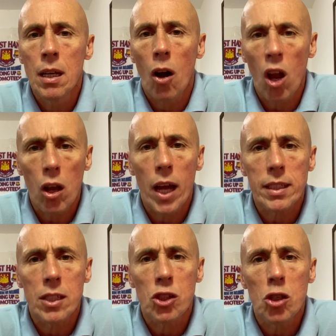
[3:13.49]
I liked
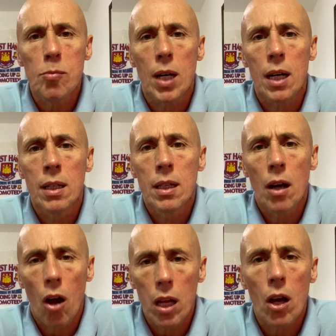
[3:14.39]
his humour,
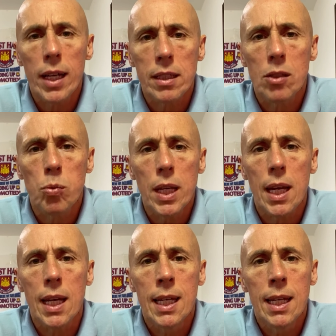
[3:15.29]
I liked his wit,